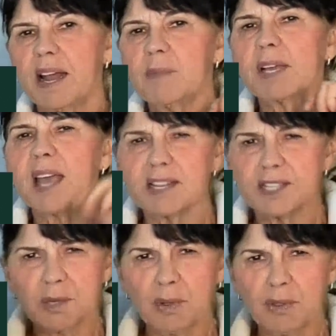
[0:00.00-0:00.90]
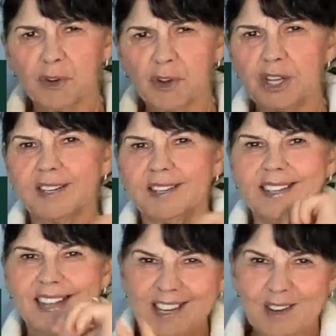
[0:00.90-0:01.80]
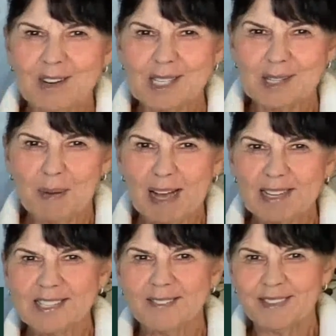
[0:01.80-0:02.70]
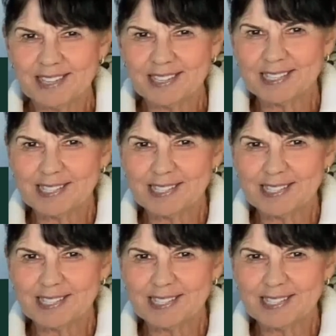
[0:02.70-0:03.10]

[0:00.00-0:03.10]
How about catch them when they're good and notice the positive things,